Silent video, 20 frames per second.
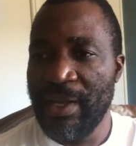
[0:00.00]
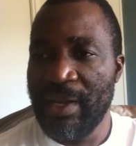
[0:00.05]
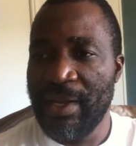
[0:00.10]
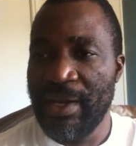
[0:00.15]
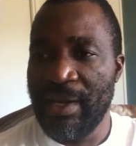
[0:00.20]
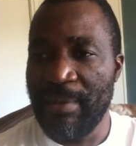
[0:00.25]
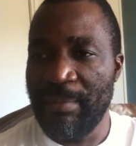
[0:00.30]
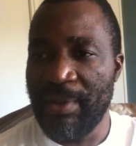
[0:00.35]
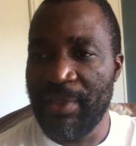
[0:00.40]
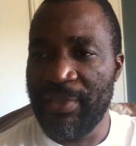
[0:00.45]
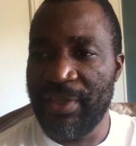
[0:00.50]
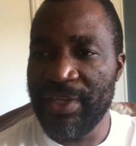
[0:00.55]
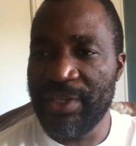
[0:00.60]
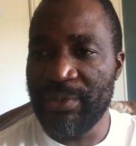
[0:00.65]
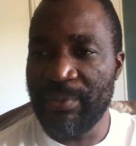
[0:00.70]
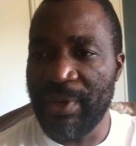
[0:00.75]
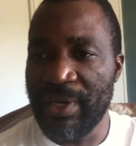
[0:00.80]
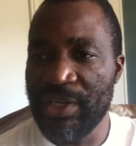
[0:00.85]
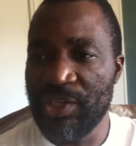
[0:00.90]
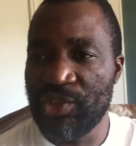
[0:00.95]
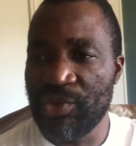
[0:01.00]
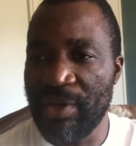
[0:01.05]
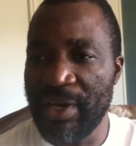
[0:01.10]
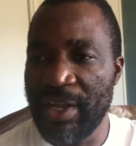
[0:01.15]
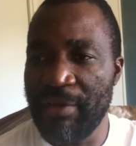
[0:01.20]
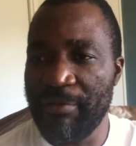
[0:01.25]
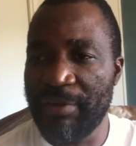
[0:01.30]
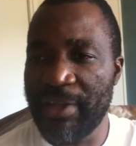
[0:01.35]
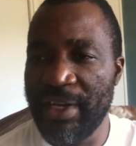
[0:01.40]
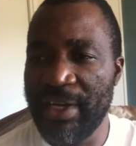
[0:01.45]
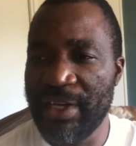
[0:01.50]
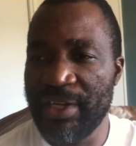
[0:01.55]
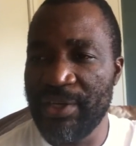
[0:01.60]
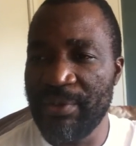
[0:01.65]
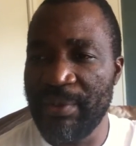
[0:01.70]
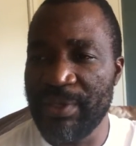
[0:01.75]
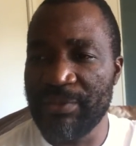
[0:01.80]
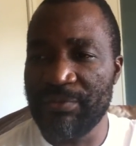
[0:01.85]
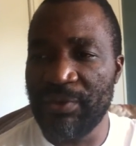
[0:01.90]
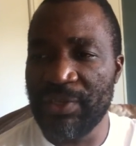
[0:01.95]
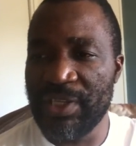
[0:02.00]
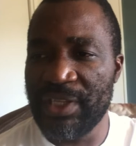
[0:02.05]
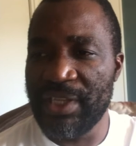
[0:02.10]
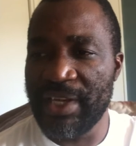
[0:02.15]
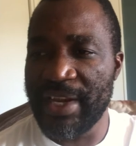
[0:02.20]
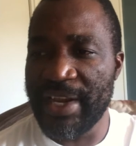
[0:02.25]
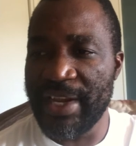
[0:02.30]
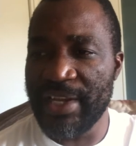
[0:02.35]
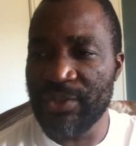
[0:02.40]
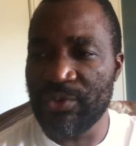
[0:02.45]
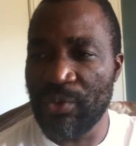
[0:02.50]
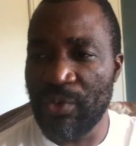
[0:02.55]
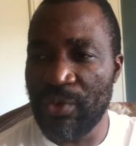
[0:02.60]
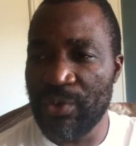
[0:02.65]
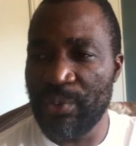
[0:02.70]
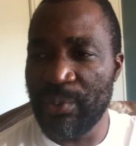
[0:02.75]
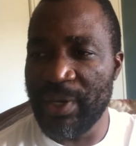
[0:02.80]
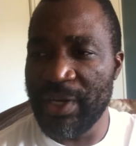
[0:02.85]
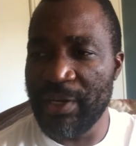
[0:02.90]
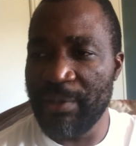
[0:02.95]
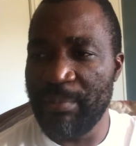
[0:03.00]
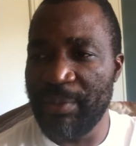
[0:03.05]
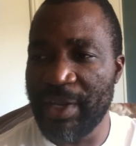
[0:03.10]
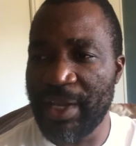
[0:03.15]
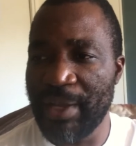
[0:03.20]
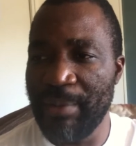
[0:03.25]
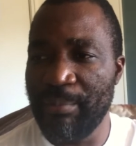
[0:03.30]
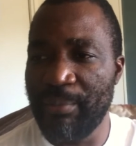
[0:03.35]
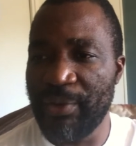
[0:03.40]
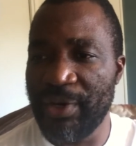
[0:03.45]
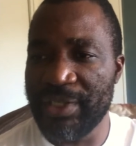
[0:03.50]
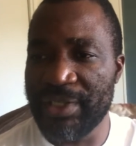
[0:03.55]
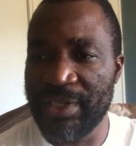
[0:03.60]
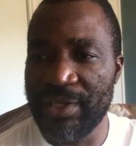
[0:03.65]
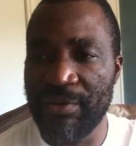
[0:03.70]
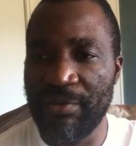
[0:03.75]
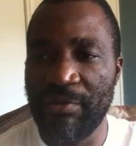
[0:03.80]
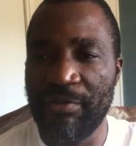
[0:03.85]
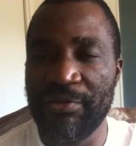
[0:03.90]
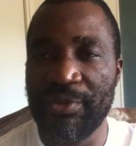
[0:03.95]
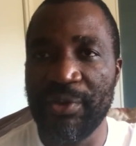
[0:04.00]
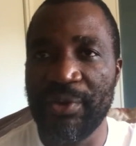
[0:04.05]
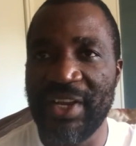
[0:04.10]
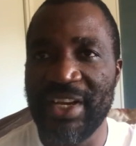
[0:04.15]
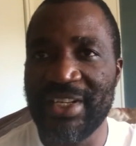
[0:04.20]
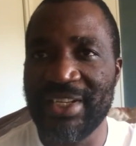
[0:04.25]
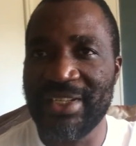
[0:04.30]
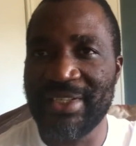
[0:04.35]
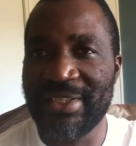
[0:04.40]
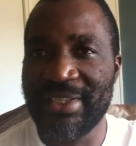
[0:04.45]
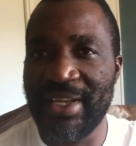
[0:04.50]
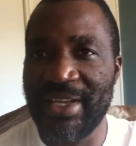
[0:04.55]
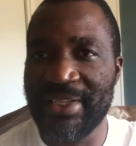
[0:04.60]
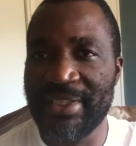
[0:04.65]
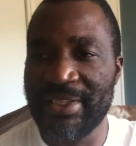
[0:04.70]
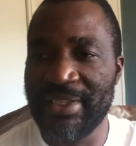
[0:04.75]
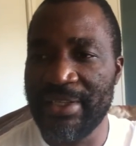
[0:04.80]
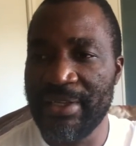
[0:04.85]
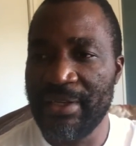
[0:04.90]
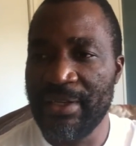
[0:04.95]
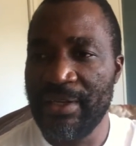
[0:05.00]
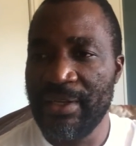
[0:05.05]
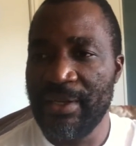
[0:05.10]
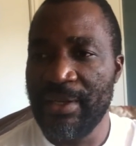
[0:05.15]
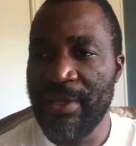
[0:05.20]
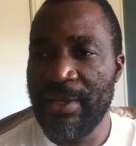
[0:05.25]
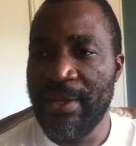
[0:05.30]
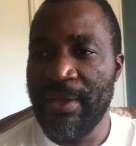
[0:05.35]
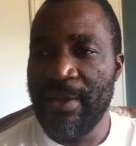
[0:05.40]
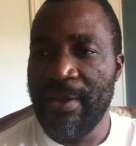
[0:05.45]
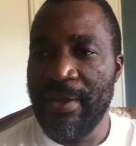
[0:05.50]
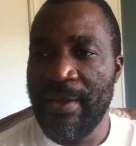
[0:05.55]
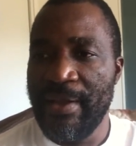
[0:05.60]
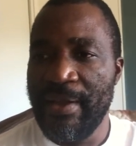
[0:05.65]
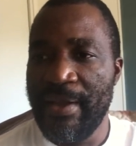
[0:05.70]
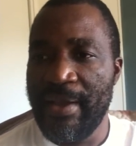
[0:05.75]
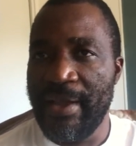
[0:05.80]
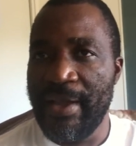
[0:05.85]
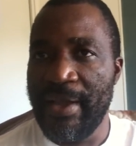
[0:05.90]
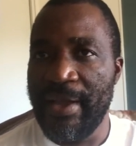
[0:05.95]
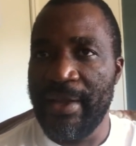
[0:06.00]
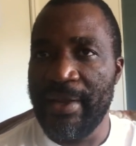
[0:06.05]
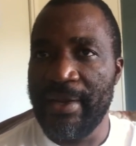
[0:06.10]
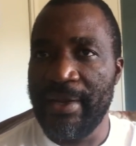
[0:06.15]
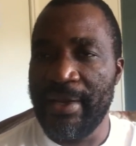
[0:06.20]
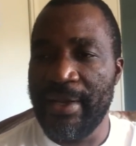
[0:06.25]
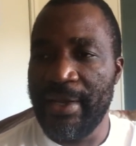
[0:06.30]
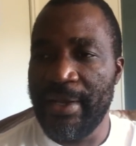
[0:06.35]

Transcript: Number 31, John F. Kennedy was 43 years old when he became president of the United States. And